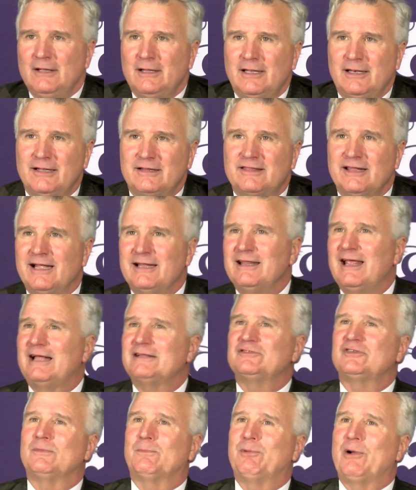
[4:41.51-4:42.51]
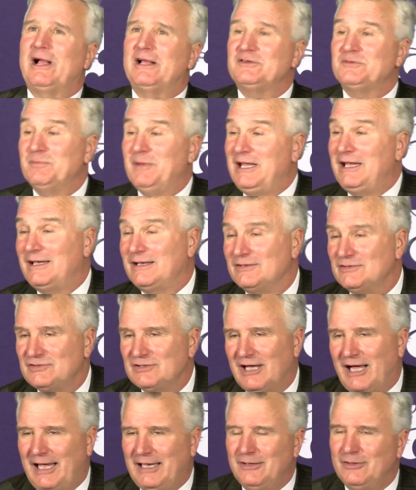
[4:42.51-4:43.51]
And the thing that surprised me
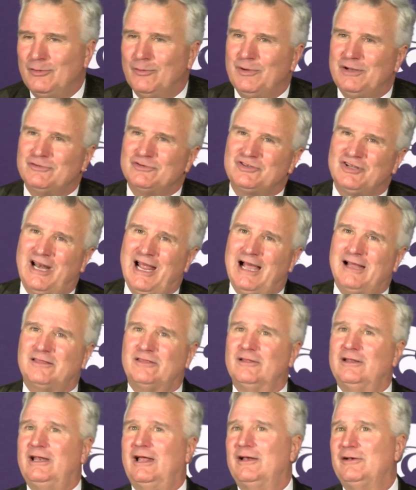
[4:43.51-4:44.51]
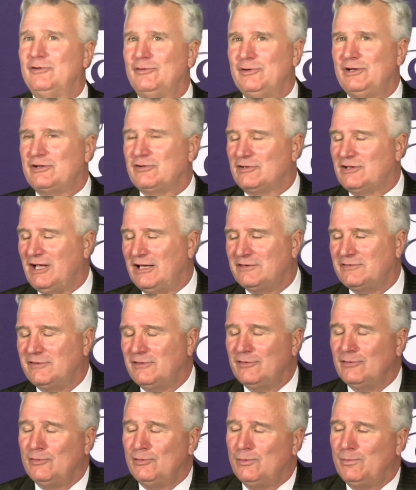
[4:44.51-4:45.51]
is I knew he was an athlete. I knew he could get to
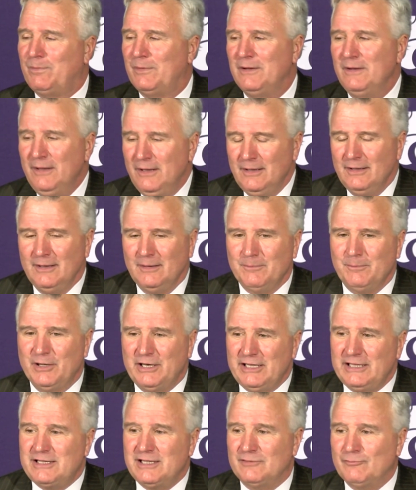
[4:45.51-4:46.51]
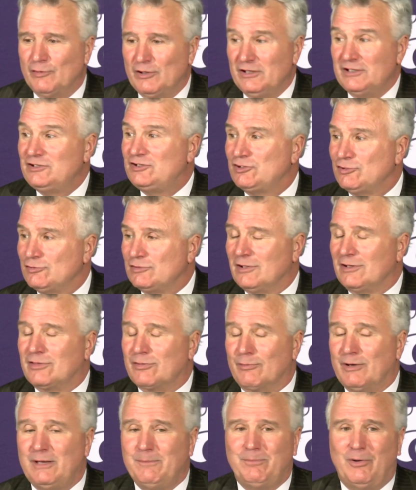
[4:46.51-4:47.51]
the hoop, but he can really shoot the
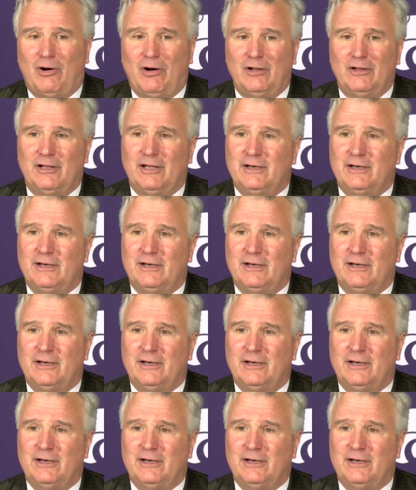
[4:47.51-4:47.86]
three ball.